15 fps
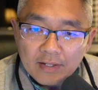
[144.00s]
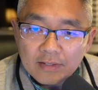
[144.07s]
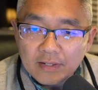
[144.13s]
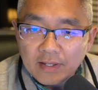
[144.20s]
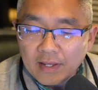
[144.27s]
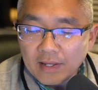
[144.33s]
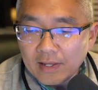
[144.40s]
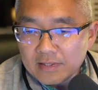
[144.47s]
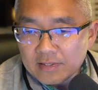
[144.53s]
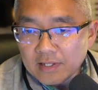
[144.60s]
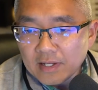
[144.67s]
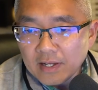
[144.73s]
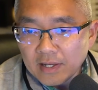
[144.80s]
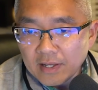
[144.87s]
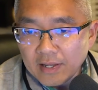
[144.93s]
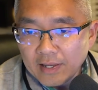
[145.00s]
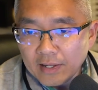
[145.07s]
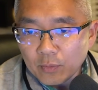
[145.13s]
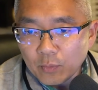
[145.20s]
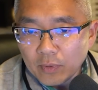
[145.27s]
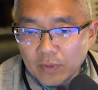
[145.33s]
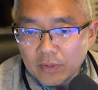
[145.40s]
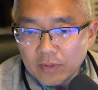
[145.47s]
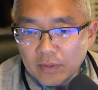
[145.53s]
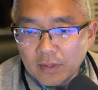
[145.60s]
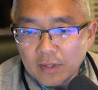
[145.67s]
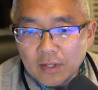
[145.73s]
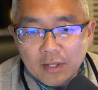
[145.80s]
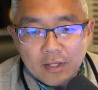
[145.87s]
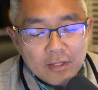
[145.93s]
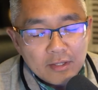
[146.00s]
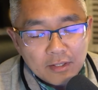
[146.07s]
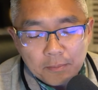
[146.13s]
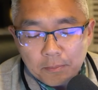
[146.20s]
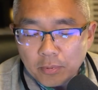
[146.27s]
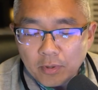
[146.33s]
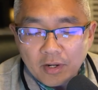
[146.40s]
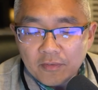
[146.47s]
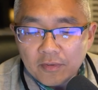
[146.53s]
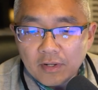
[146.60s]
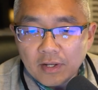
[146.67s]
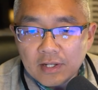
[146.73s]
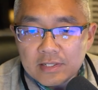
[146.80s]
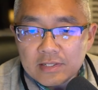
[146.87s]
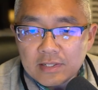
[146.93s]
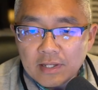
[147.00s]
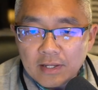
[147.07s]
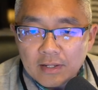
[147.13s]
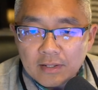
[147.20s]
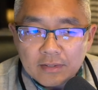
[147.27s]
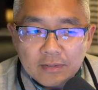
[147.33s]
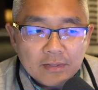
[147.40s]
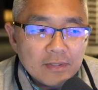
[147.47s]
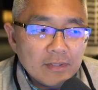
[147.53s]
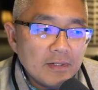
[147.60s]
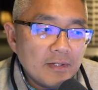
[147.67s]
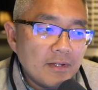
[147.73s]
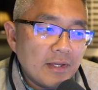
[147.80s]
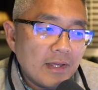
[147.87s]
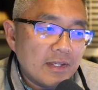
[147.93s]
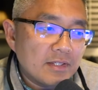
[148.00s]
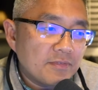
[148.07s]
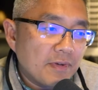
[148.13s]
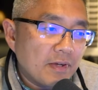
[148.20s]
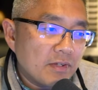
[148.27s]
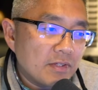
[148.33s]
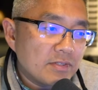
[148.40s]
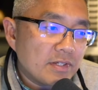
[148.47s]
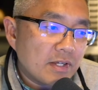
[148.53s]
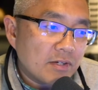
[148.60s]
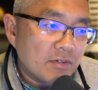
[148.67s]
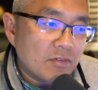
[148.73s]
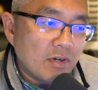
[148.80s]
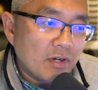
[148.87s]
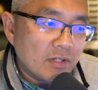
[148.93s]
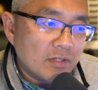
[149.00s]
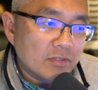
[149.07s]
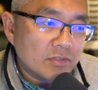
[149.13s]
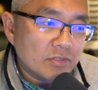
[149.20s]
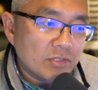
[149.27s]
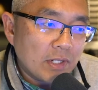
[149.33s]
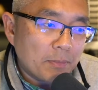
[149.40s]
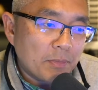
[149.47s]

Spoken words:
King Hezekiah had with the prophet Isaiah, as found in 2 Chronicles chapter